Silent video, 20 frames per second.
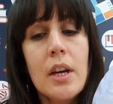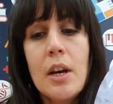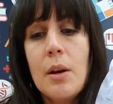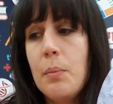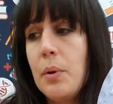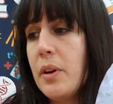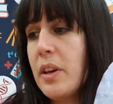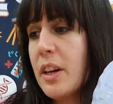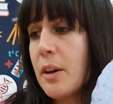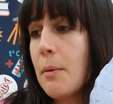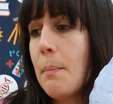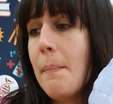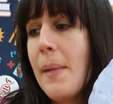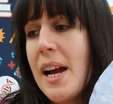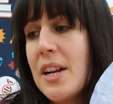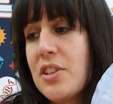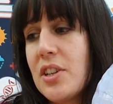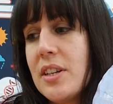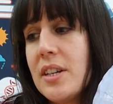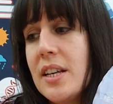But you can
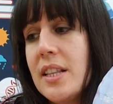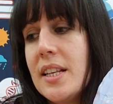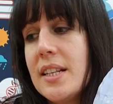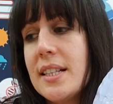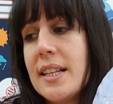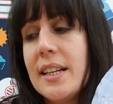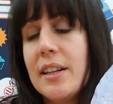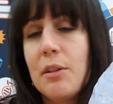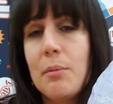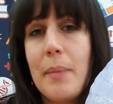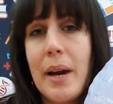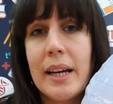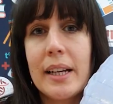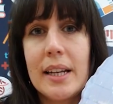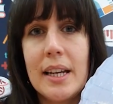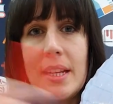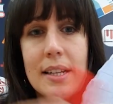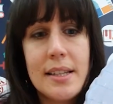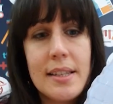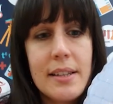imagine that there's a little magnet
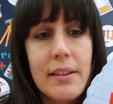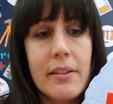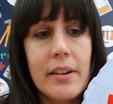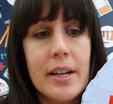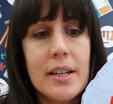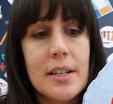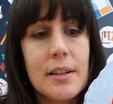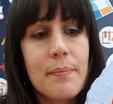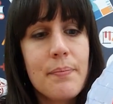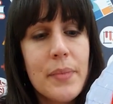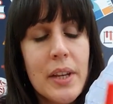inside.